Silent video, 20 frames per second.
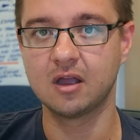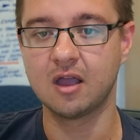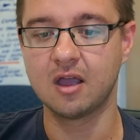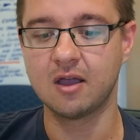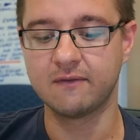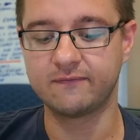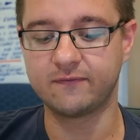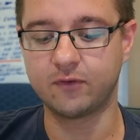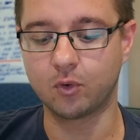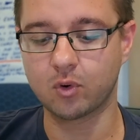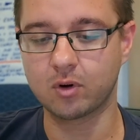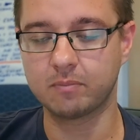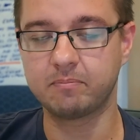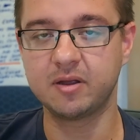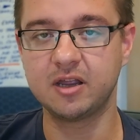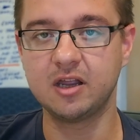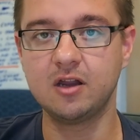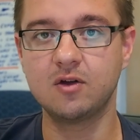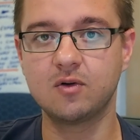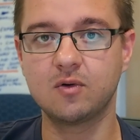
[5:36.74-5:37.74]
for a
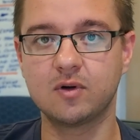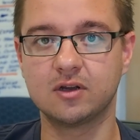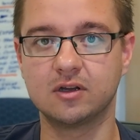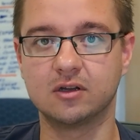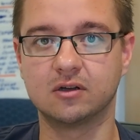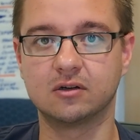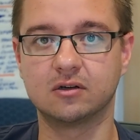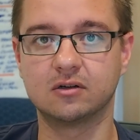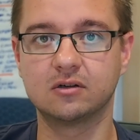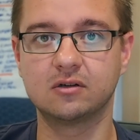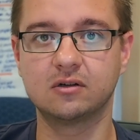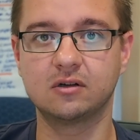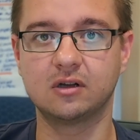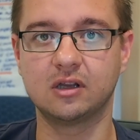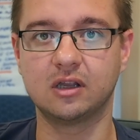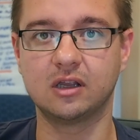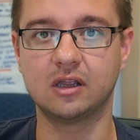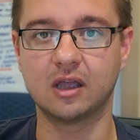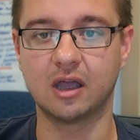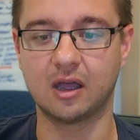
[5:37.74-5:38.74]
period
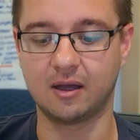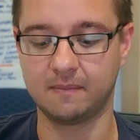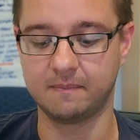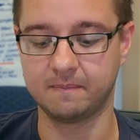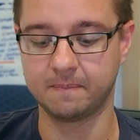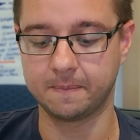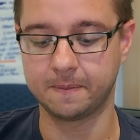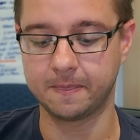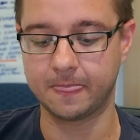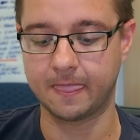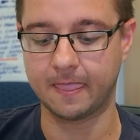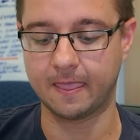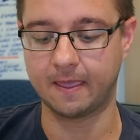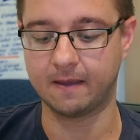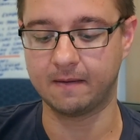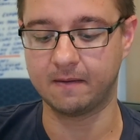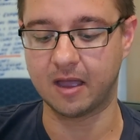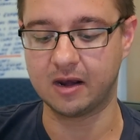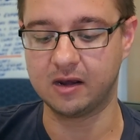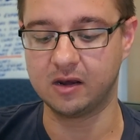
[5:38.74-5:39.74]

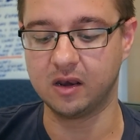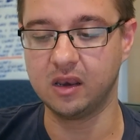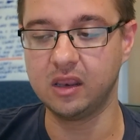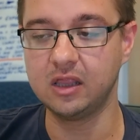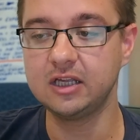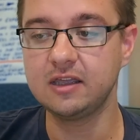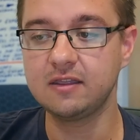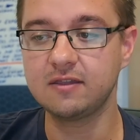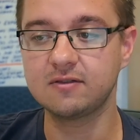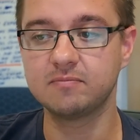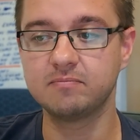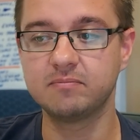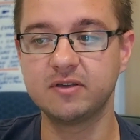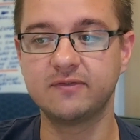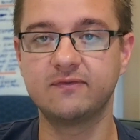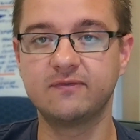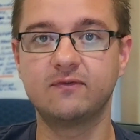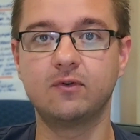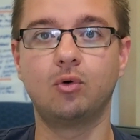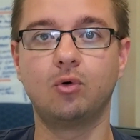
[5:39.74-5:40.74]
at least
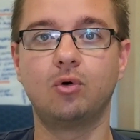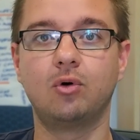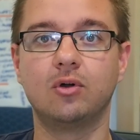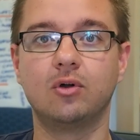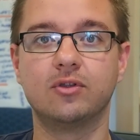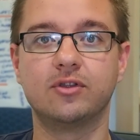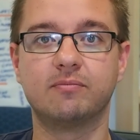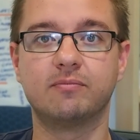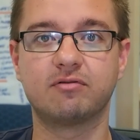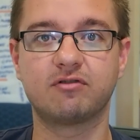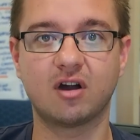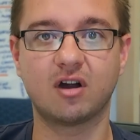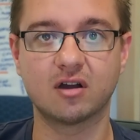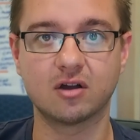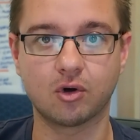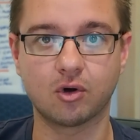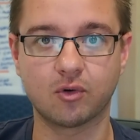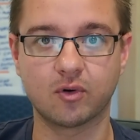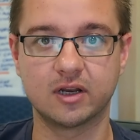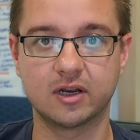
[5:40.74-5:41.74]
before the
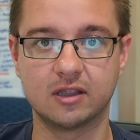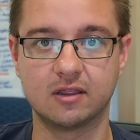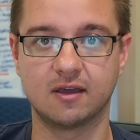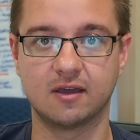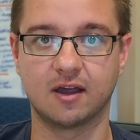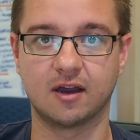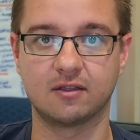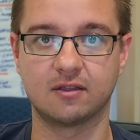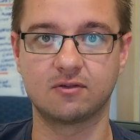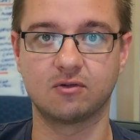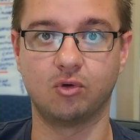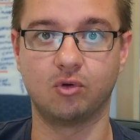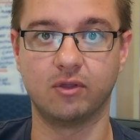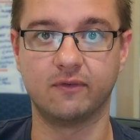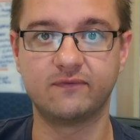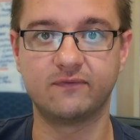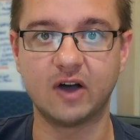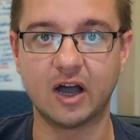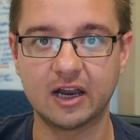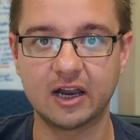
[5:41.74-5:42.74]
priority date or the
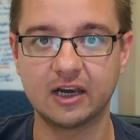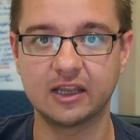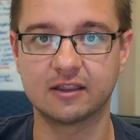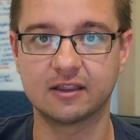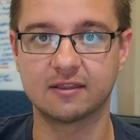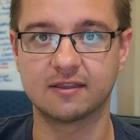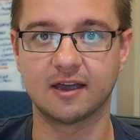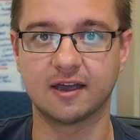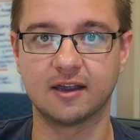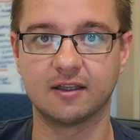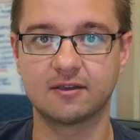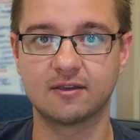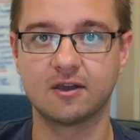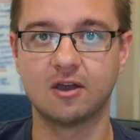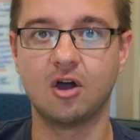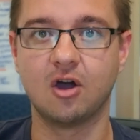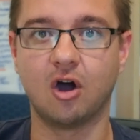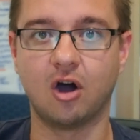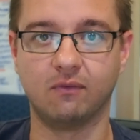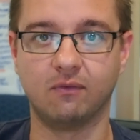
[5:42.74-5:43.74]
filing date
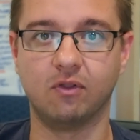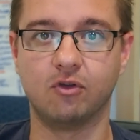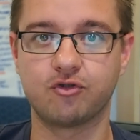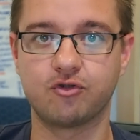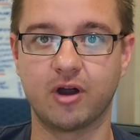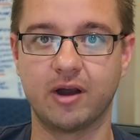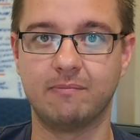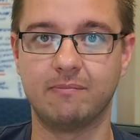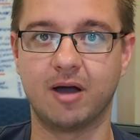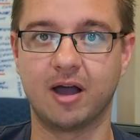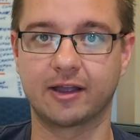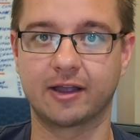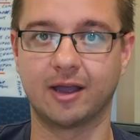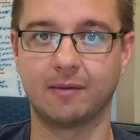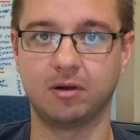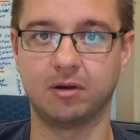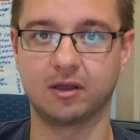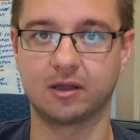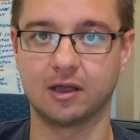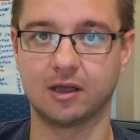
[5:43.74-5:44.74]
of the trademark
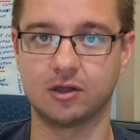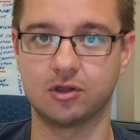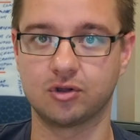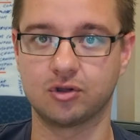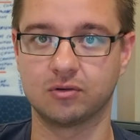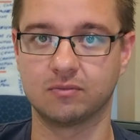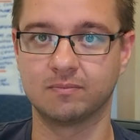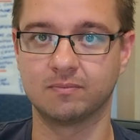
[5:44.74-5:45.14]
application.